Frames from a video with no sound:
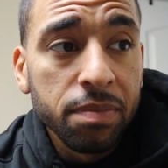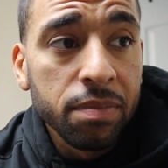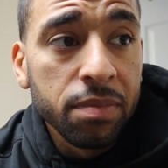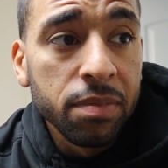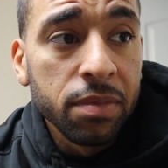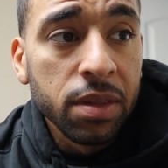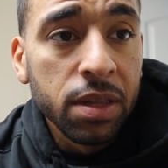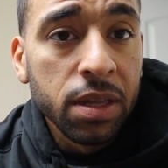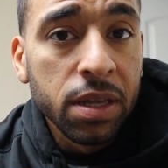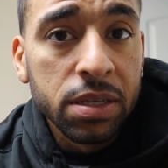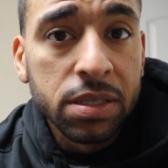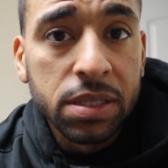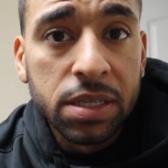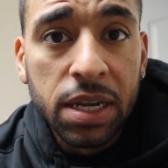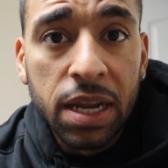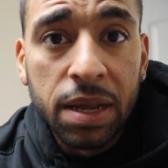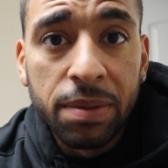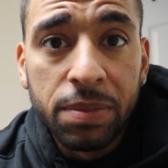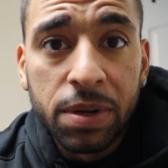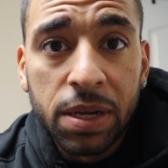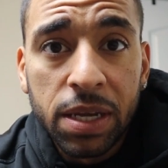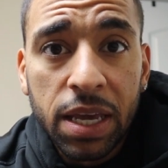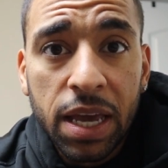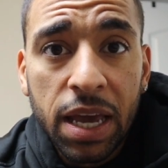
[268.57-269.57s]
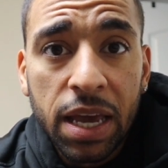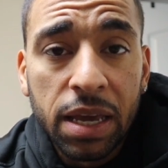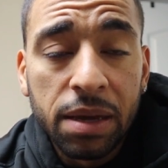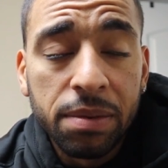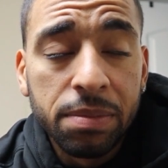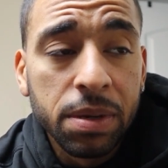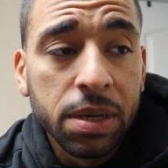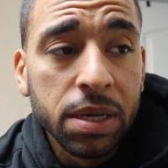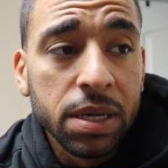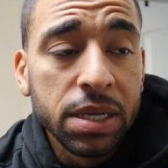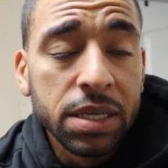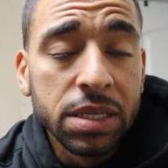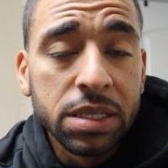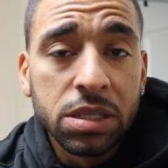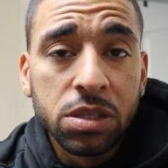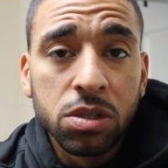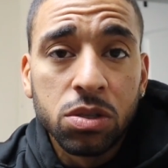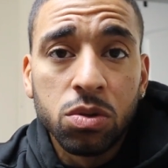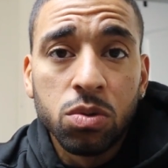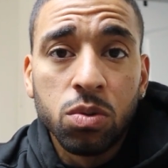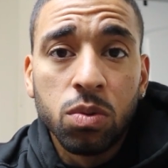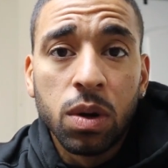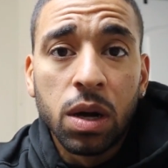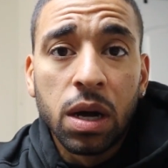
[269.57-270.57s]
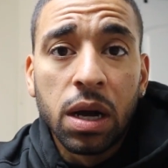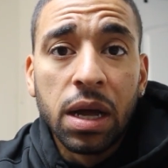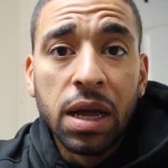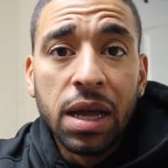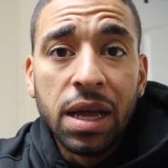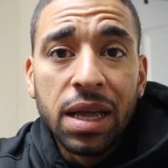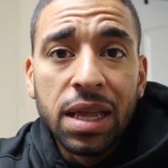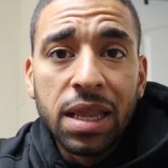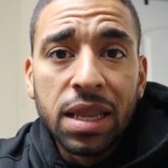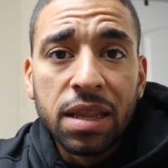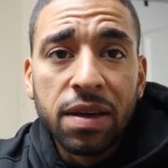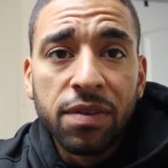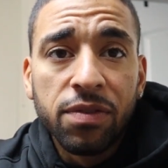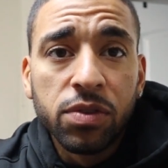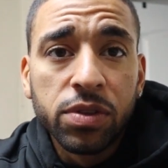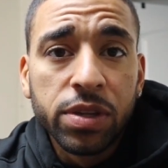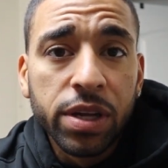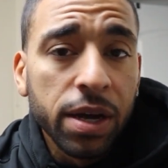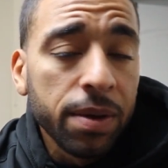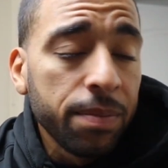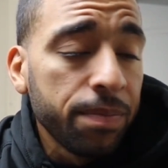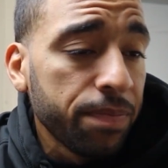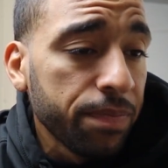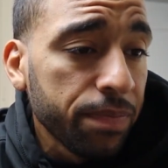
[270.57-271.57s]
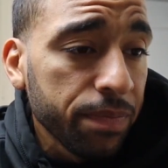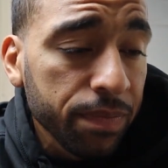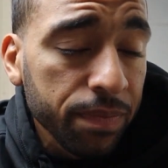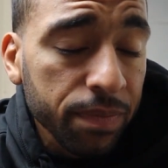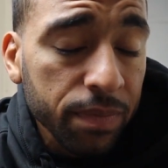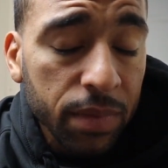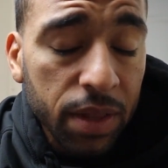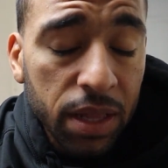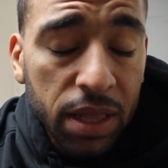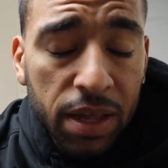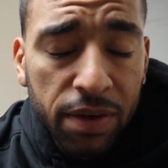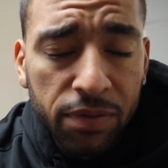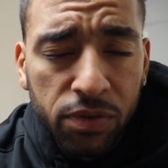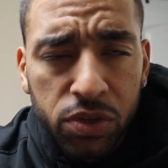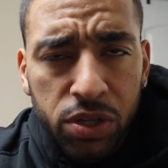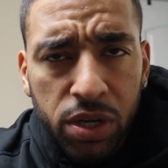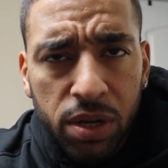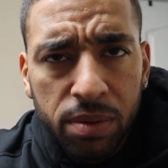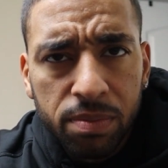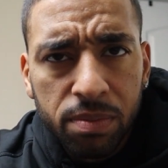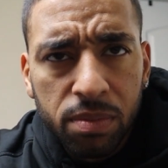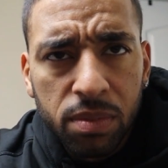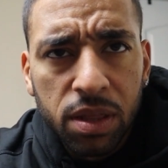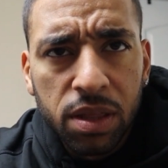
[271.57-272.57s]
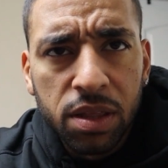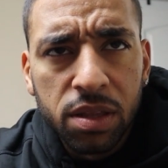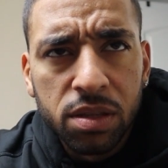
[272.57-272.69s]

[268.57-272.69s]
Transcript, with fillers: And that's the name of the game, is to leveled up. Leveled up?